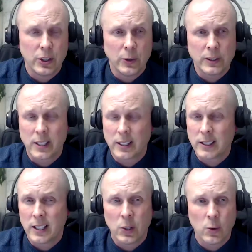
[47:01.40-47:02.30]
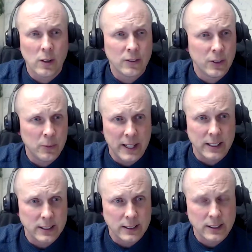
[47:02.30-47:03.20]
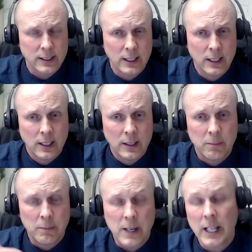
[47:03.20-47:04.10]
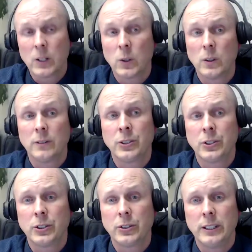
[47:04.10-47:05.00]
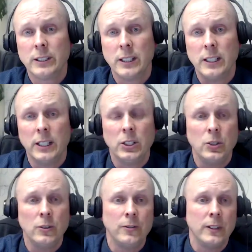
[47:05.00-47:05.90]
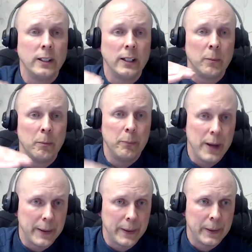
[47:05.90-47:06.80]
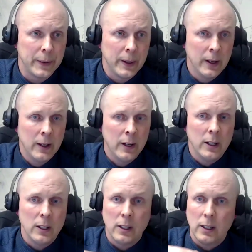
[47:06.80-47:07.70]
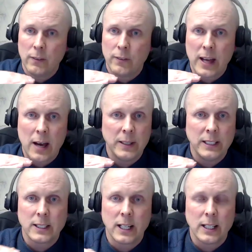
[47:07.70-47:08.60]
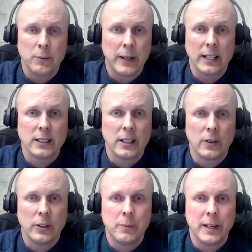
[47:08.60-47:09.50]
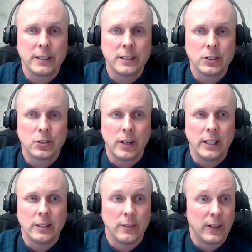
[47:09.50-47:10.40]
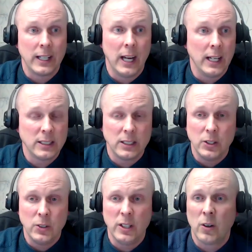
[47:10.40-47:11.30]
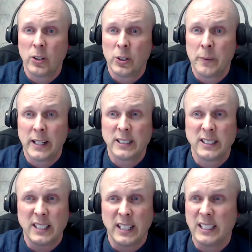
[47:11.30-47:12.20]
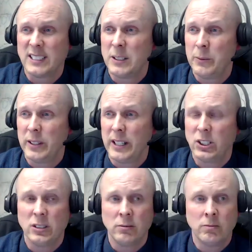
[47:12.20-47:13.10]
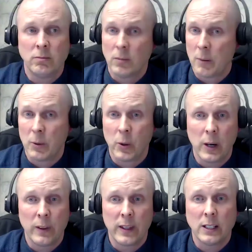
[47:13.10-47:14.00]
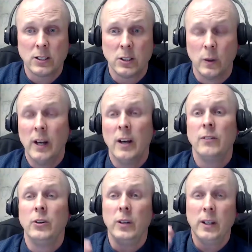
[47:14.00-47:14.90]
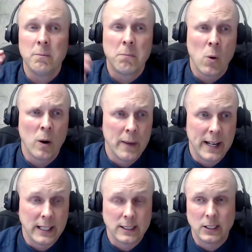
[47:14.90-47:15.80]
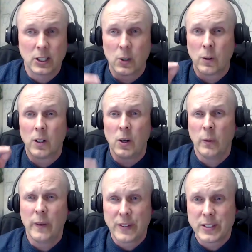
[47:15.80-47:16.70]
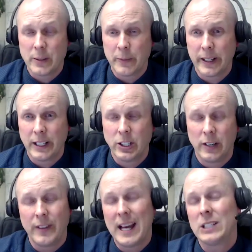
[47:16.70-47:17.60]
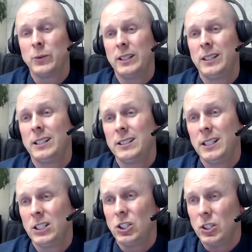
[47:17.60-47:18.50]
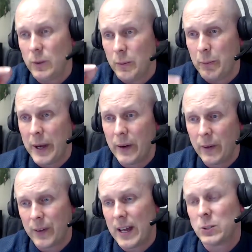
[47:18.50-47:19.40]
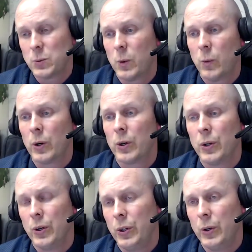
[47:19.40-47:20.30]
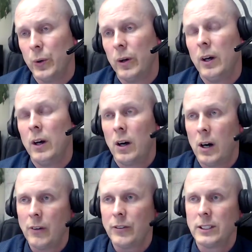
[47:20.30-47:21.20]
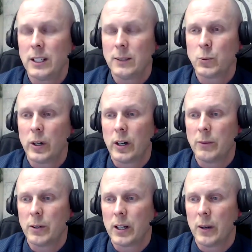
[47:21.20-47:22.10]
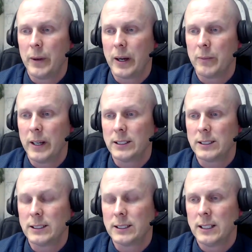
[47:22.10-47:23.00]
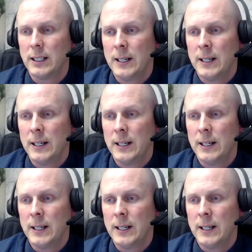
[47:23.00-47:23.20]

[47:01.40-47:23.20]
you. It's not to take you off of your medicines. My goal of surgery is to get you feeling better. If that means I can back down on your medicines, great. If I can't and you need all your medicines and stimulation, I'm okay with that too. If you need more medicine to go along with the stimulation, if that's what it takes to get you doing better, that's what we're going to do. Oftentimes we are able to cut back medicines.